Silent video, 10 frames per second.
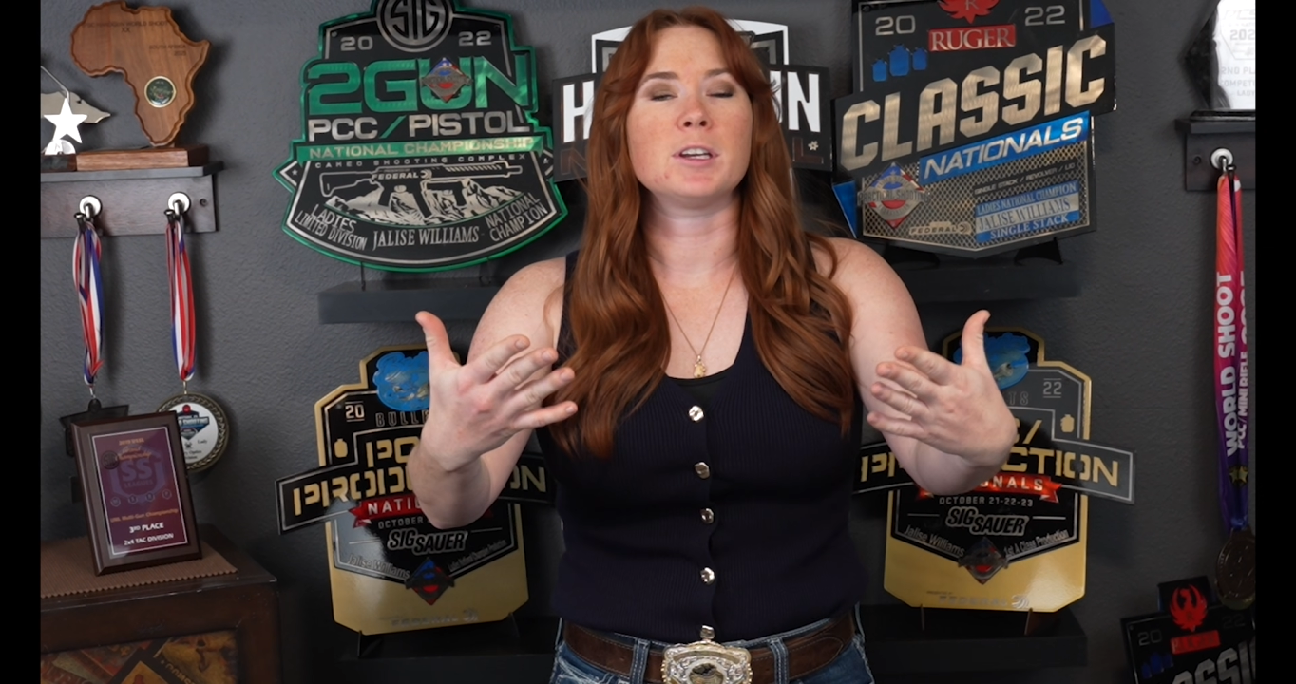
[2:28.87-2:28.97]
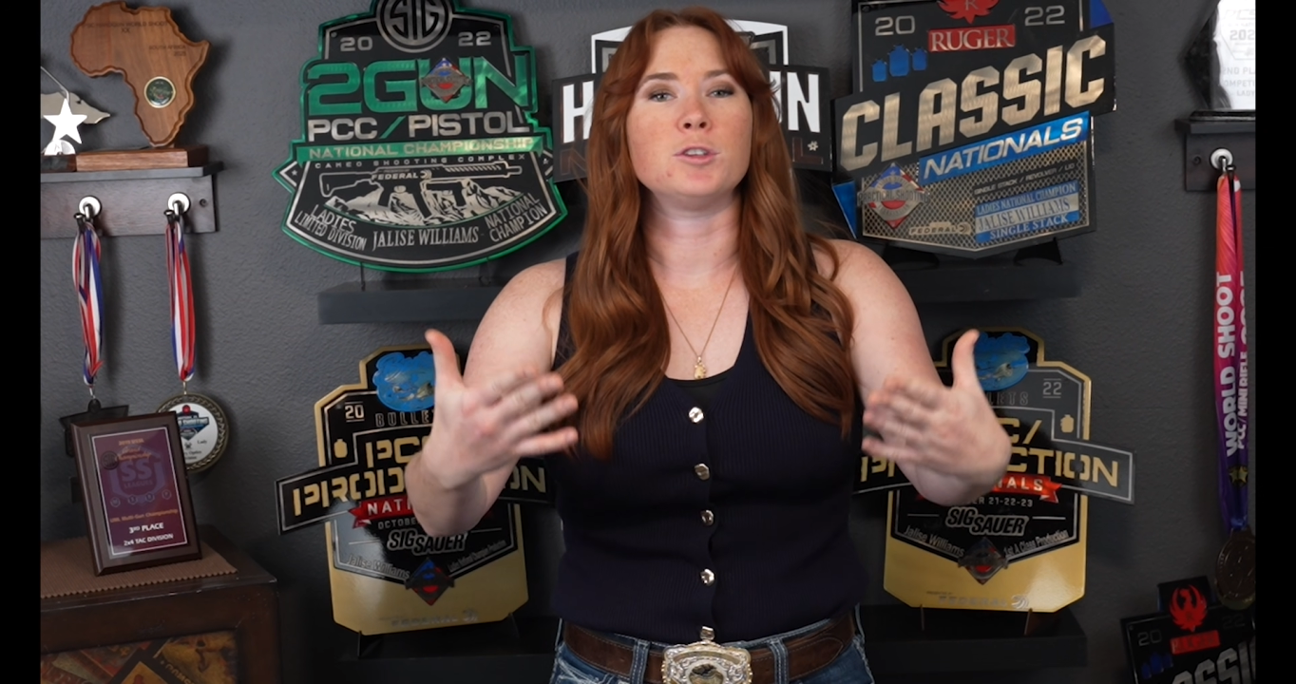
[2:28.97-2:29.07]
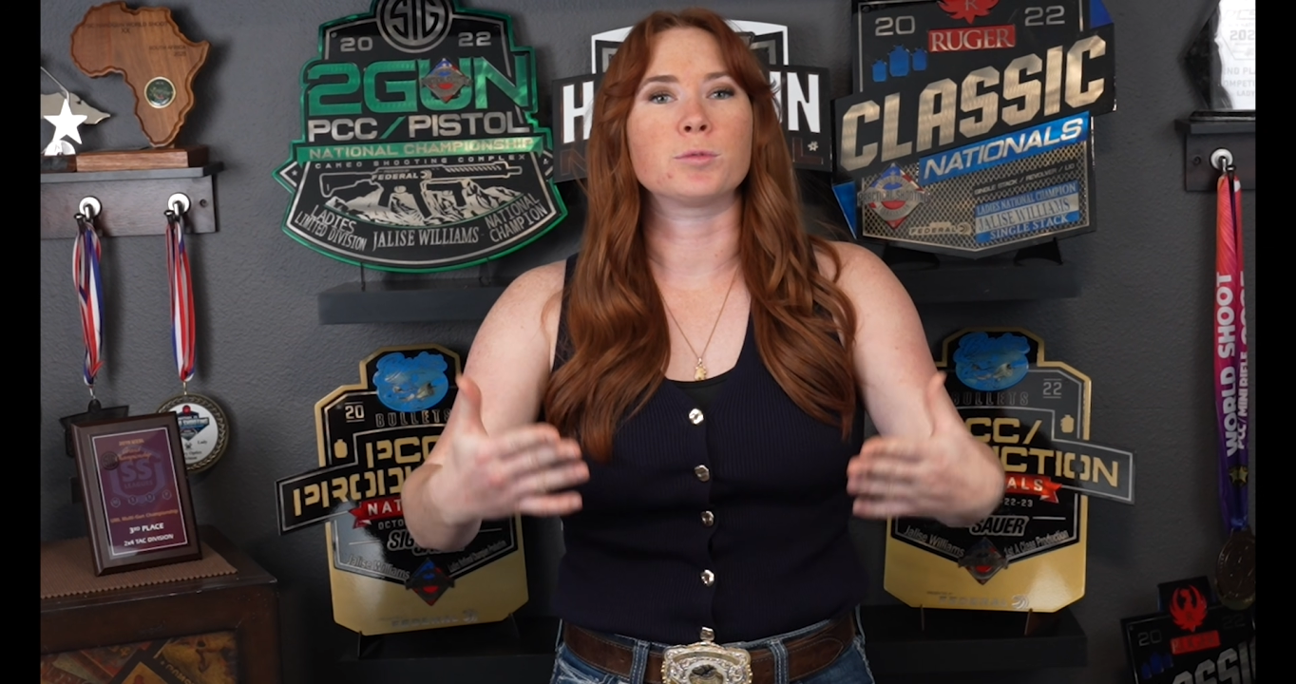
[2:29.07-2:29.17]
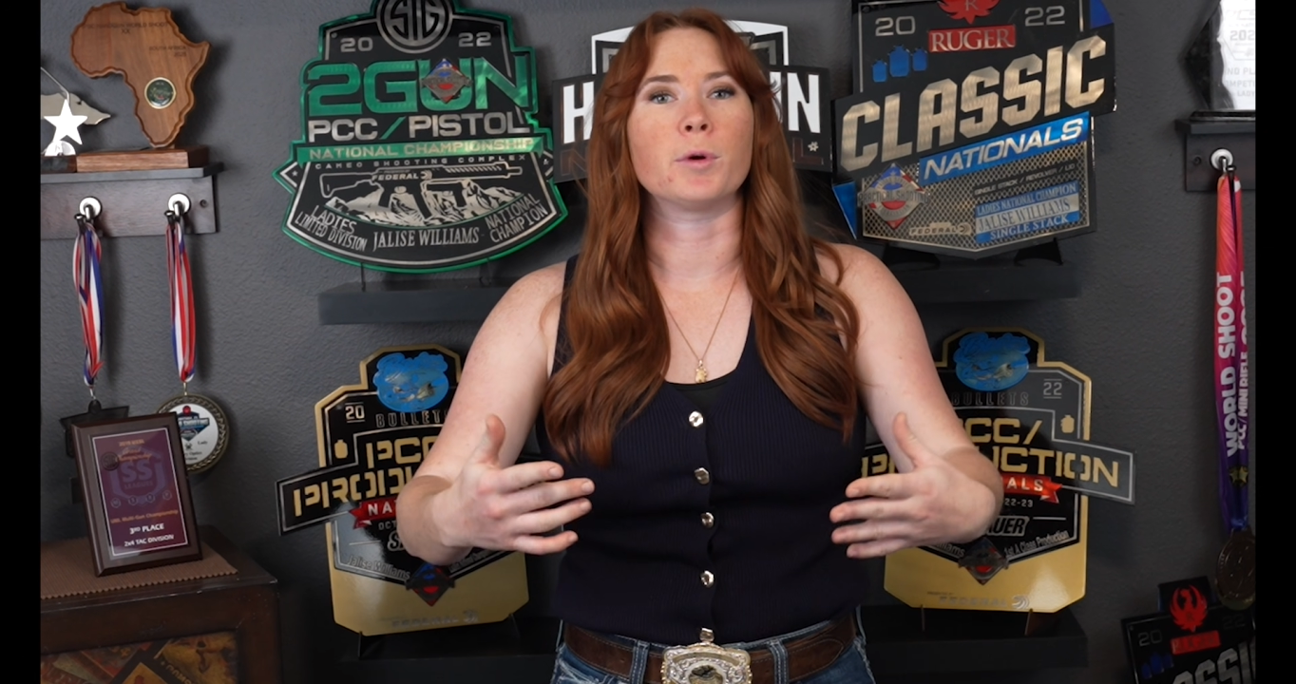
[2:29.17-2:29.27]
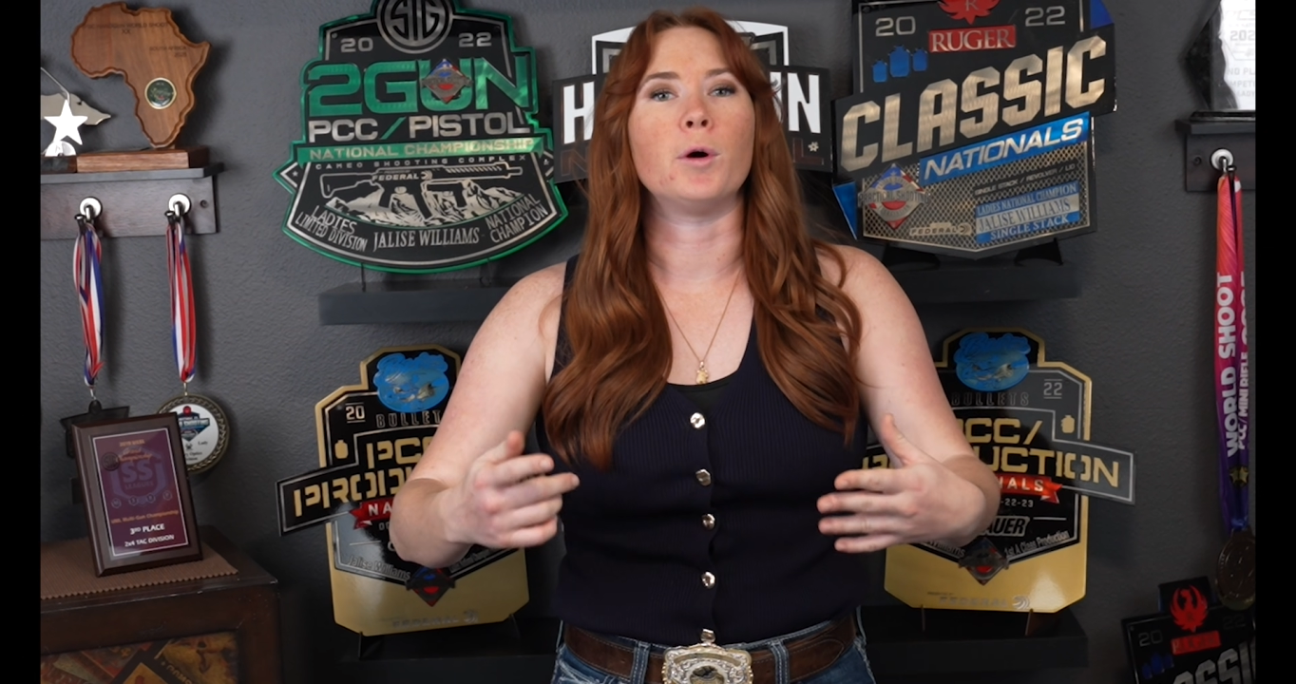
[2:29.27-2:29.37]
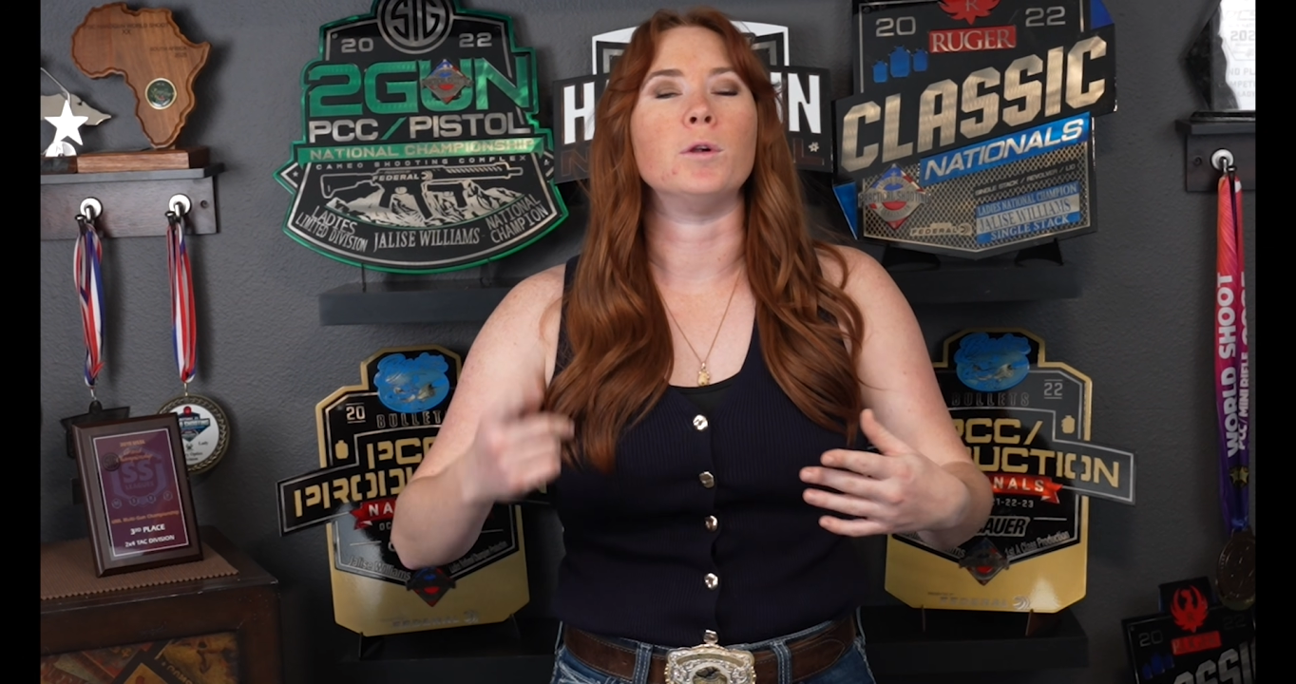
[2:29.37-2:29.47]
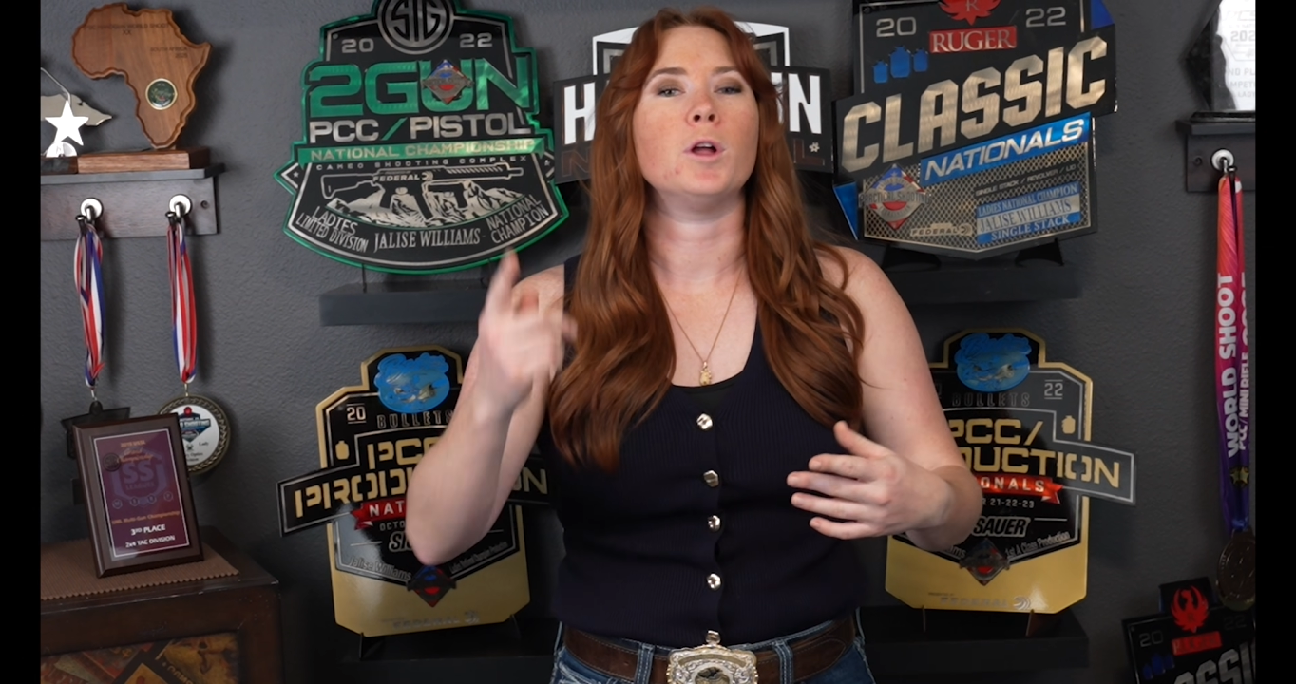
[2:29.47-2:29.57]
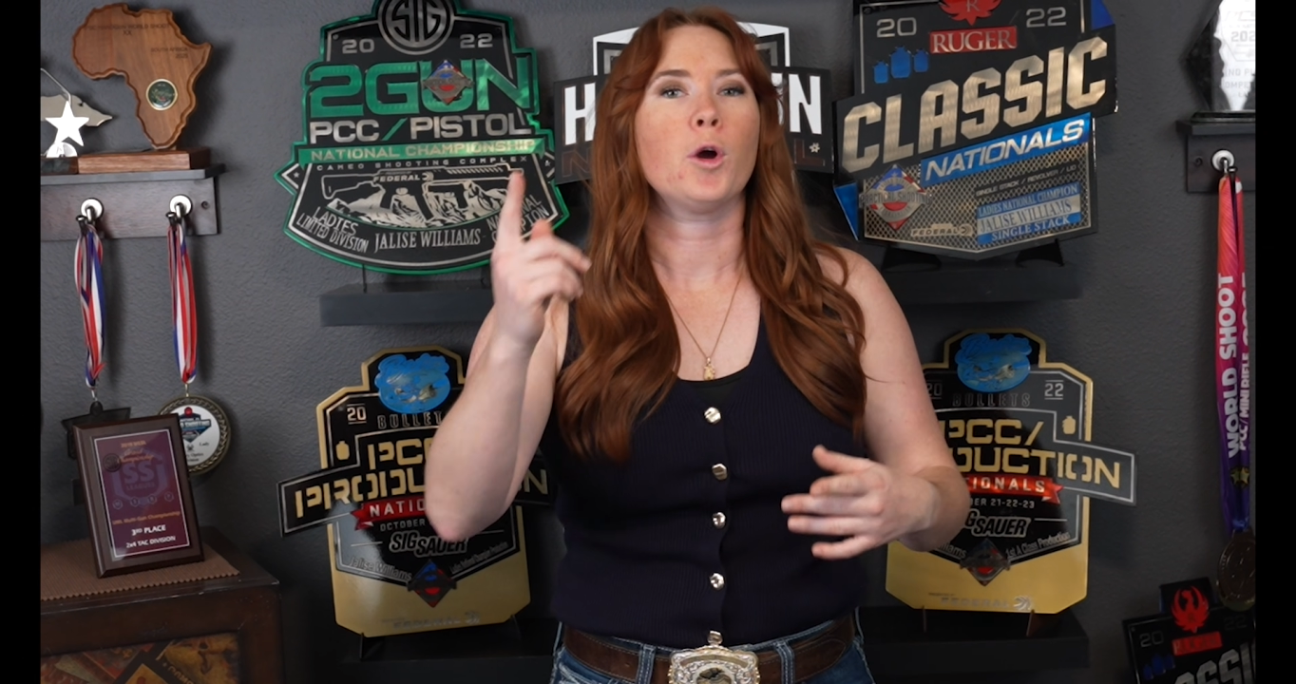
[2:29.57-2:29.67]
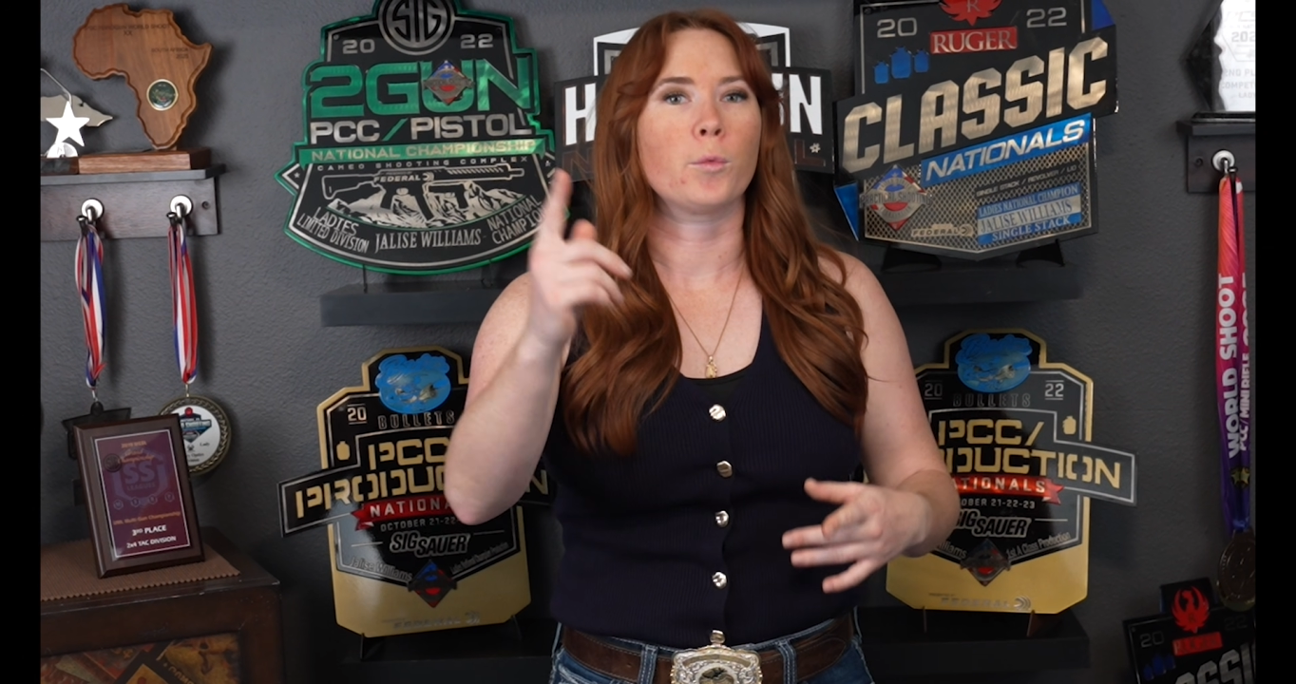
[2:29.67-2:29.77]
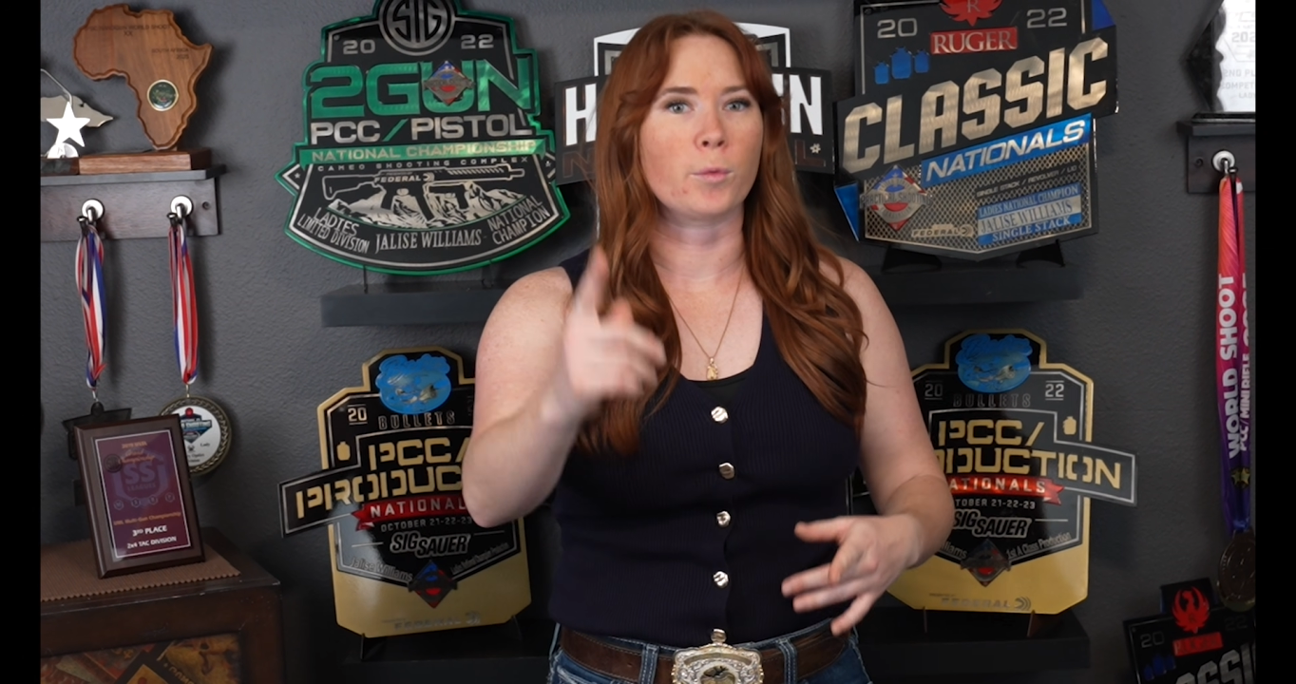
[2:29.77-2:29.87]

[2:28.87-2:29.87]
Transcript: control